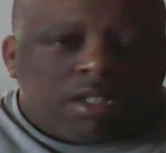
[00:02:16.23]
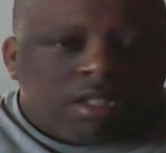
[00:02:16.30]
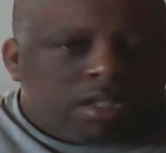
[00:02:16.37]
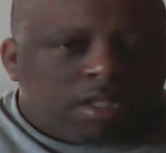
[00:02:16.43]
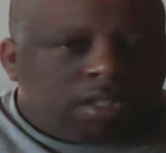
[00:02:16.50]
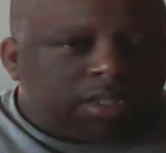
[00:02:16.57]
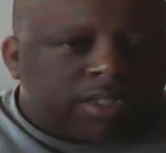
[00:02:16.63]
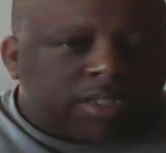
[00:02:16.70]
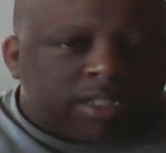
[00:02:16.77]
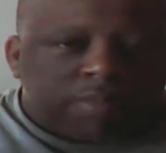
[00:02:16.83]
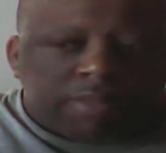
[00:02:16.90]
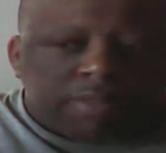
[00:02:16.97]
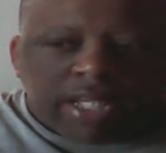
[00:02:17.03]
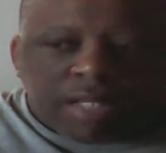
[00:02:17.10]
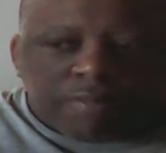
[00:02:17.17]
something
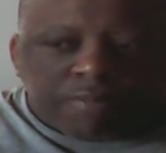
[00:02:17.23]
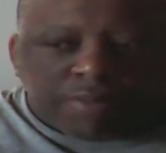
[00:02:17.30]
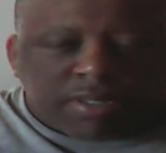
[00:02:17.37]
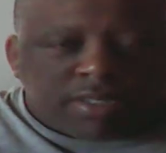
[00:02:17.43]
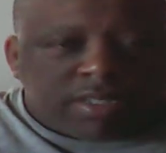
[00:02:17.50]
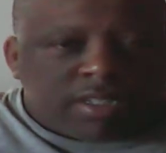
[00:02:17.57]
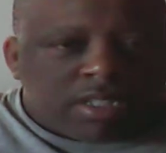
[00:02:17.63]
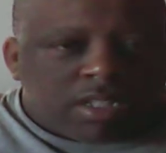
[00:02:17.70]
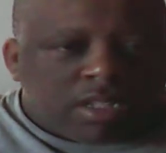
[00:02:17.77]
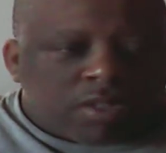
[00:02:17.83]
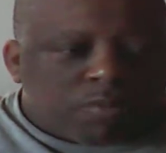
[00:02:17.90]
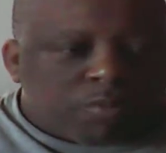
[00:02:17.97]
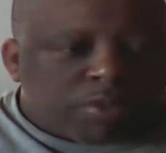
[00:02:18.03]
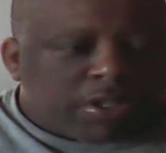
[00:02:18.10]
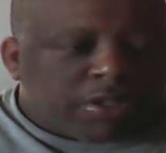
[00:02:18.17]
happens
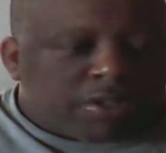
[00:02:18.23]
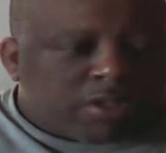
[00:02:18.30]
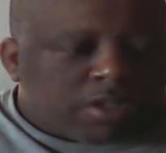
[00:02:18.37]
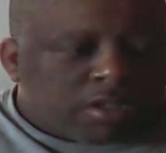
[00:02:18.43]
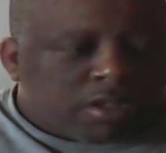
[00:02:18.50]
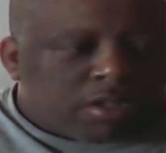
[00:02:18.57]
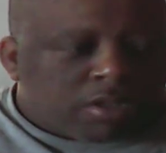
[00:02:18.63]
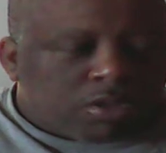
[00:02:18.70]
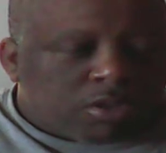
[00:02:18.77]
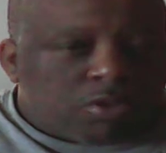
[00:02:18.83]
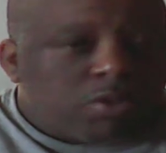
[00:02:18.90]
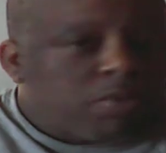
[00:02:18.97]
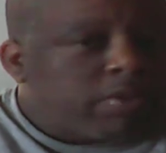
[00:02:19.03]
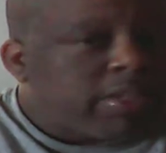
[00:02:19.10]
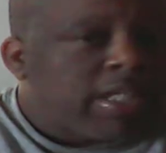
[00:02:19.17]
where you two
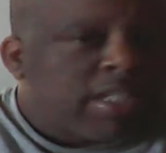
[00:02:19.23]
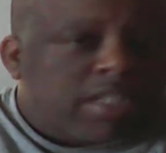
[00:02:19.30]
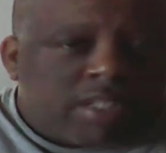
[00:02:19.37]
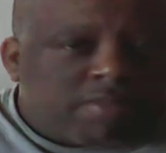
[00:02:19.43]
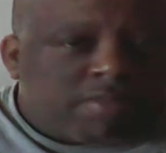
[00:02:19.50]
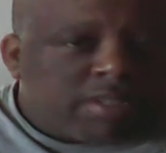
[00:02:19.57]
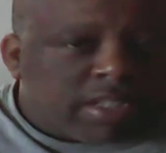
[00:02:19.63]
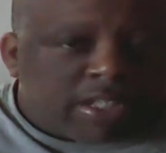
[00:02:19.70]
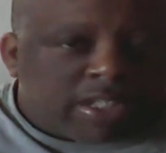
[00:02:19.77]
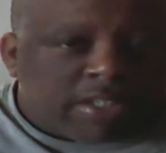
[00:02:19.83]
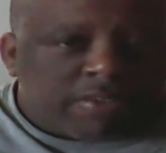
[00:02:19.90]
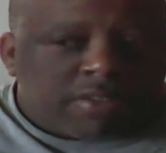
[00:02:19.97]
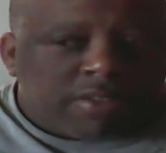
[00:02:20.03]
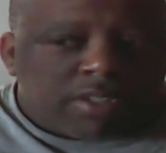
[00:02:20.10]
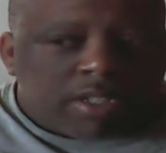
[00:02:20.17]
can't live together,
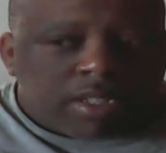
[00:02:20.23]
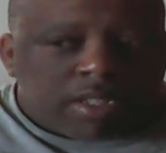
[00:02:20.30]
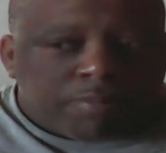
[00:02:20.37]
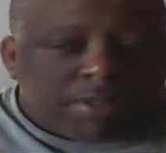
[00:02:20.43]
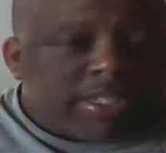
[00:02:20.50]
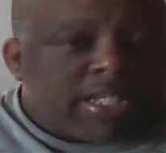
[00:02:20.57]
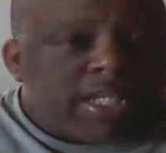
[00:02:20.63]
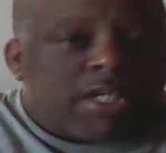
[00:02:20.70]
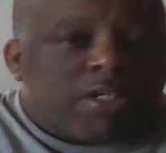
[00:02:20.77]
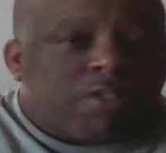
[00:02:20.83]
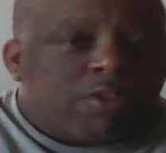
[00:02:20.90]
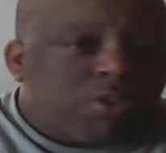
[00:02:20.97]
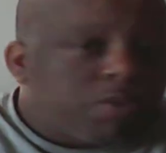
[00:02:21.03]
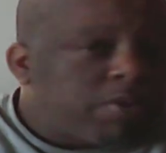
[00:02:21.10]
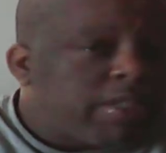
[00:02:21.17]
but now
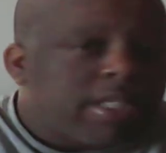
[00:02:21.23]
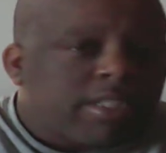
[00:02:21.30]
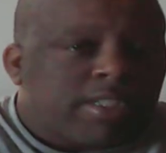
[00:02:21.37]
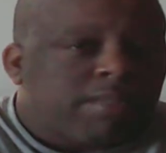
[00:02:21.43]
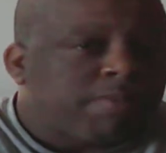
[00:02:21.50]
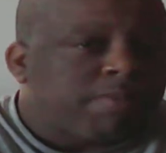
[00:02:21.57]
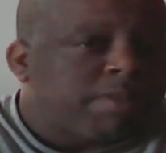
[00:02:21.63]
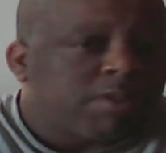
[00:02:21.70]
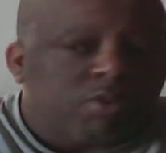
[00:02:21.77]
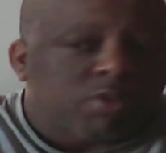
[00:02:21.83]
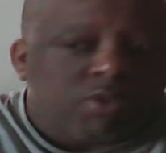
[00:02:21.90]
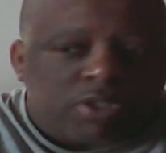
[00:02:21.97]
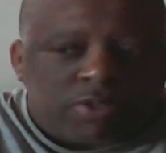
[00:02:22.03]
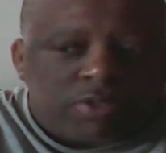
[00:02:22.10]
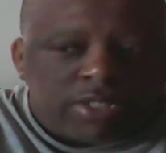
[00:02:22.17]
you have
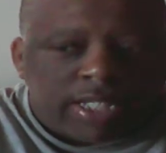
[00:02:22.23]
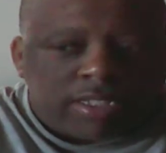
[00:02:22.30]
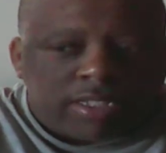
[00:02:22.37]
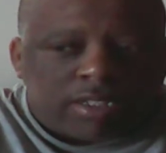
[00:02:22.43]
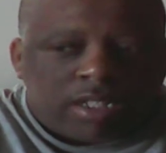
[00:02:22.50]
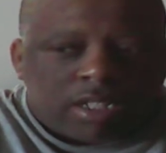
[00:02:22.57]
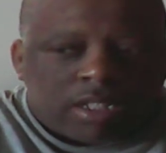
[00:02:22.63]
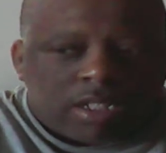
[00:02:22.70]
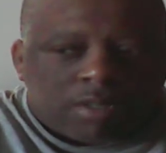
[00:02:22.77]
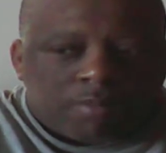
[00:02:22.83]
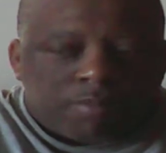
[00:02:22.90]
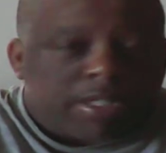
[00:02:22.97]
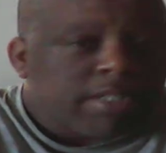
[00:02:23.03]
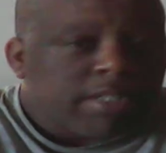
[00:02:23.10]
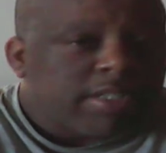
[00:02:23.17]
to
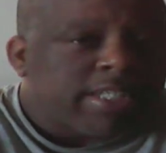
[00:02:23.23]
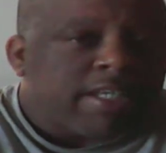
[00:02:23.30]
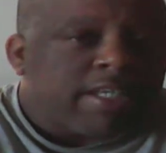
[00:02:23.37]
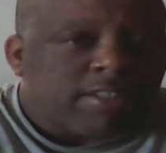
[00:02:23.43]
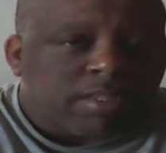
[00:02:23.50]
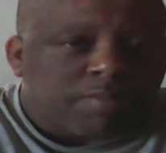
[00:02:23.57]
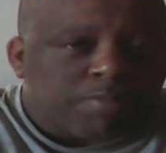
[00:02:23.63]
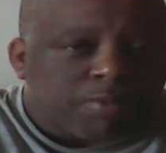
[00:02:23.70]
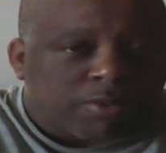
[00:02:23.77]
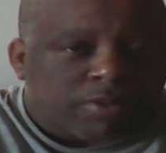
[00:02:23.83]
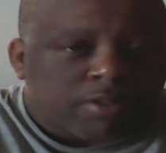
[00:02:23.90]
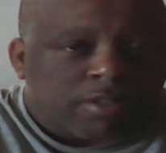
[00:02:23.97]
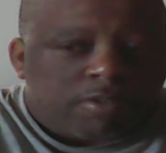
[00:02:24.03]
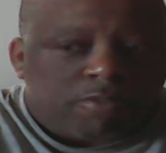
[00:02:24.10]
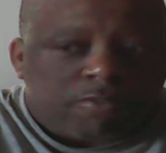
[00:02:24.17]
pay child support
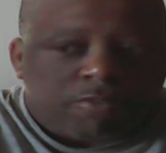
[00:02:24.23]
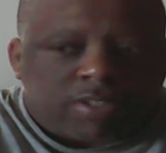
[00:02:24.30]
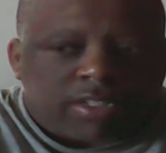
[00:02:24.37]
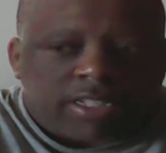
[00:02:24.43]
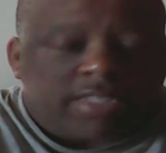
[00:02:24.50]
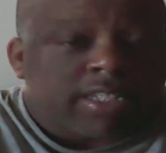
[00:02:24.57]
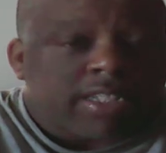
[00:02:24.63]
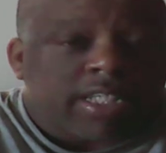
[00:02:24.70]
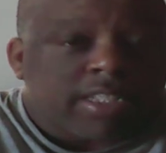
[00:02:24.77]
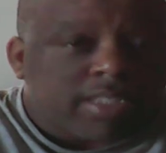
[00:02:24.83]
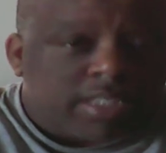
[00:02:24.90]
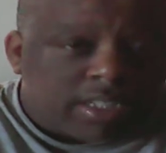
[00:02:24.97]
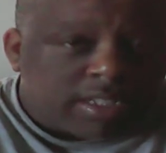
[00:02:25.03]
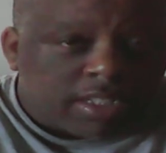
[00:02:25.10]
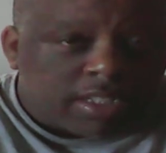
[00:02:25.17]
for the next
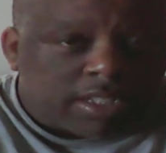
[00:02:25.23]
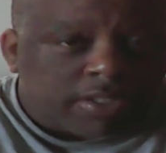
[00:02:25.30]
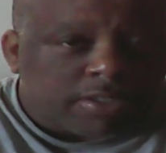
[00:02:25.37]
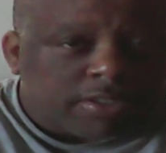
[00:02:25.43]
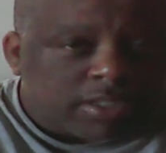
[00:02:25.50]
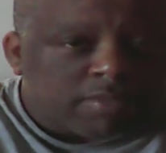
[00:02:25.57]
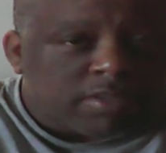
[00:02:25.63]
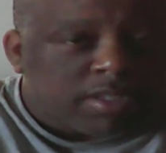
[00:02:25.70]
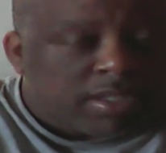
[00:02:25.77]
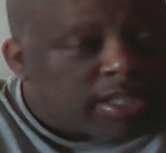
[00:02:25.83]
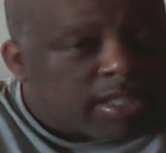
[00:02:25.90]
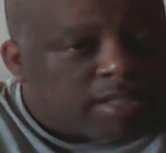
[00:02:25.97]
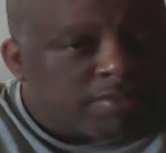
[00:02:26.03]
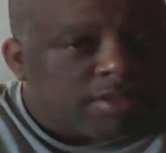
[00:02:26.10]
18 years of your life,